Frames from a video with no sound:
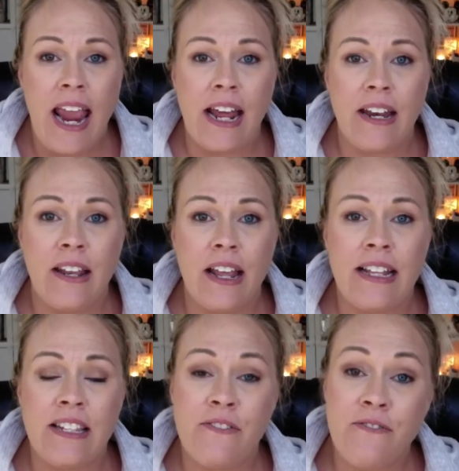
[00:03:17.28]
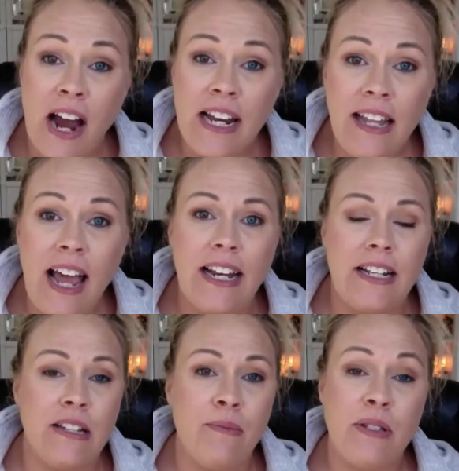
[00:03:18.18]
And it's a fine line.
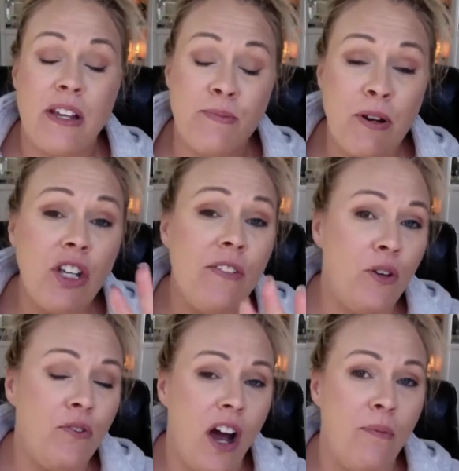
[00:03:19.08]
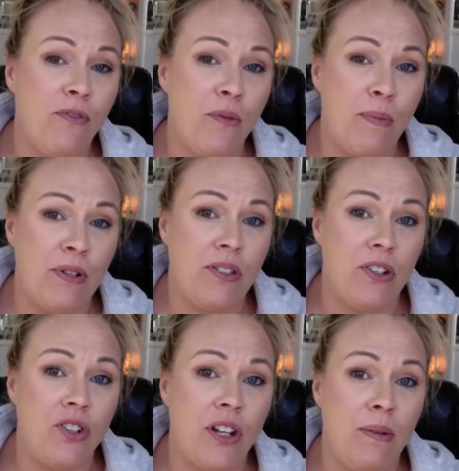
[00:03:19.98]
And sometimes, especially if you've come from a
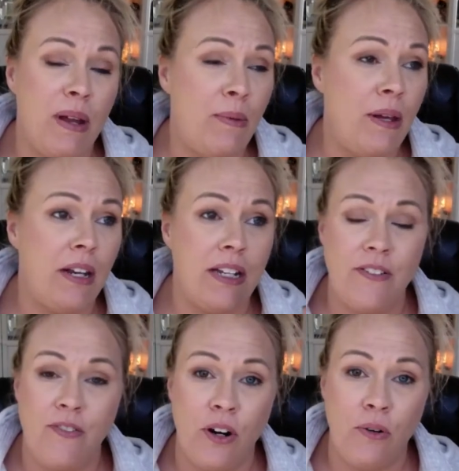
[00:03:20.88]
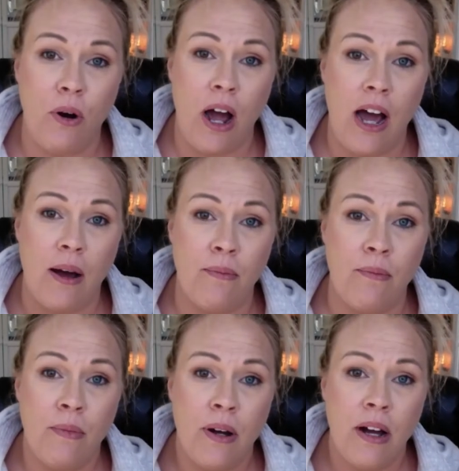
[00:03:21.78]
position, maybe in a different, um,
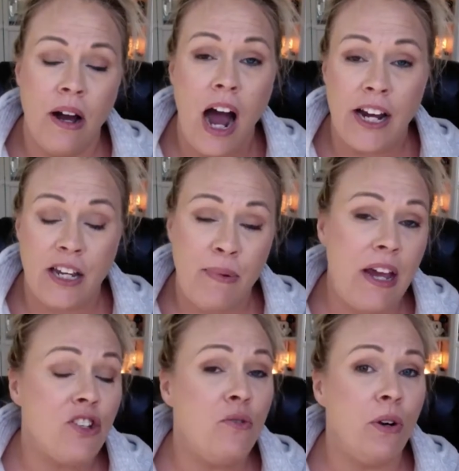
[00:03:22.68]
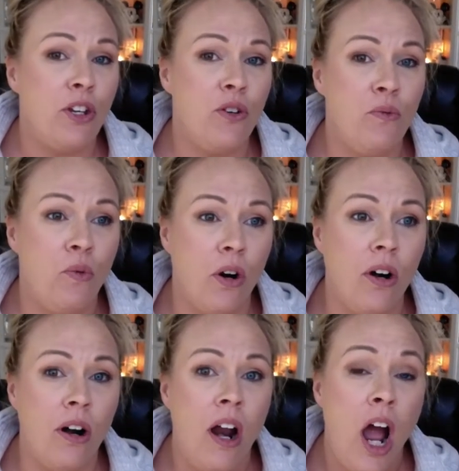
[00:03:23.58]
occupation where you
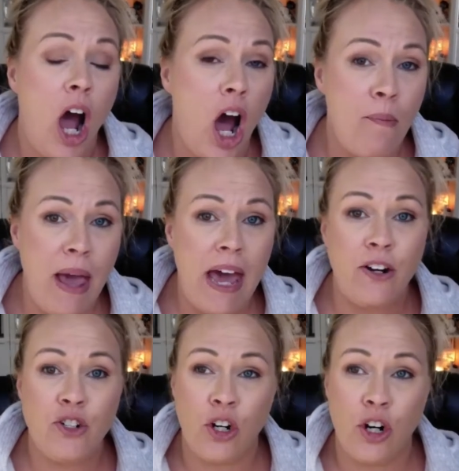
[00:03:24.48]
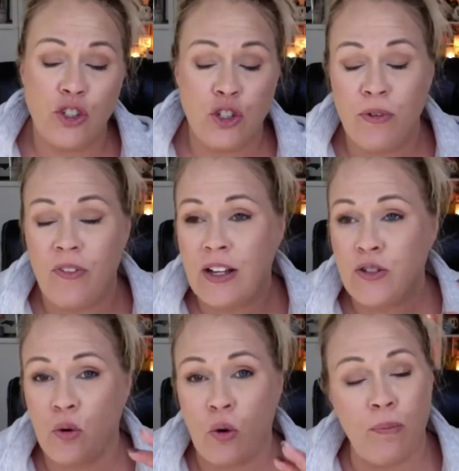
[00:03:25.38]
were a manager, a
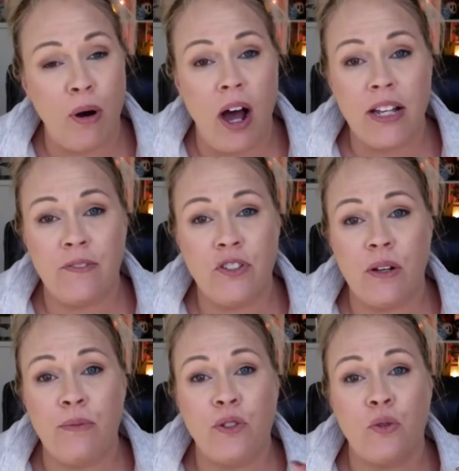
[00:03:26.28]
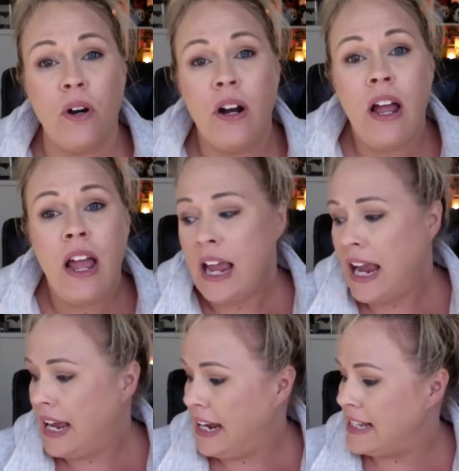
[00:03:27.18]
supervisor, or a boss of some sort,
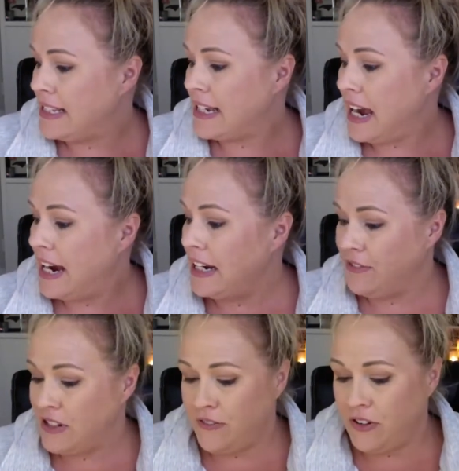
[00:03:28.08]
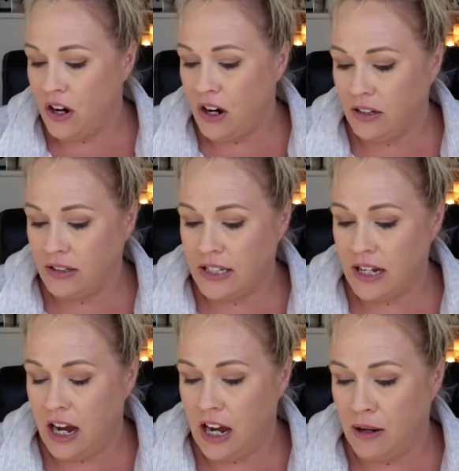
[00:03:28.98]
it is kind of difficult.
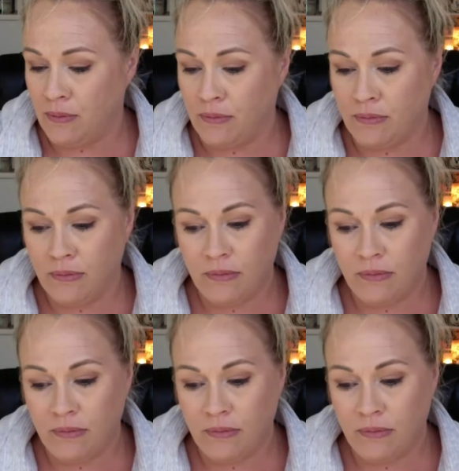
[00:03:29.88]
Um,